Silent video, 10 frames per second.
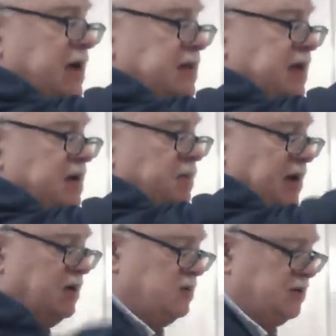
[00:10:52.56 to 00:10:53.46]

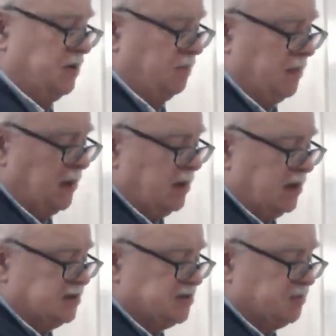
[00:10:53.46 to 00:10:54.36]
amount
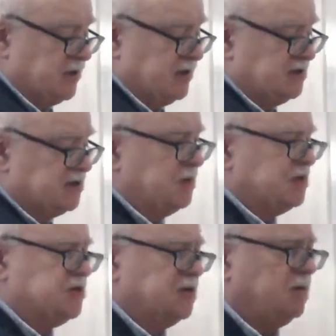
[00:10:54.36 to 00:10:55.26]
and supply this much
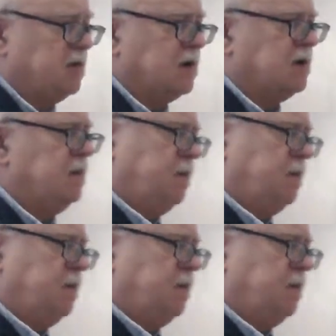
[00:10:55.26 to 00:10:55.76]
on the market,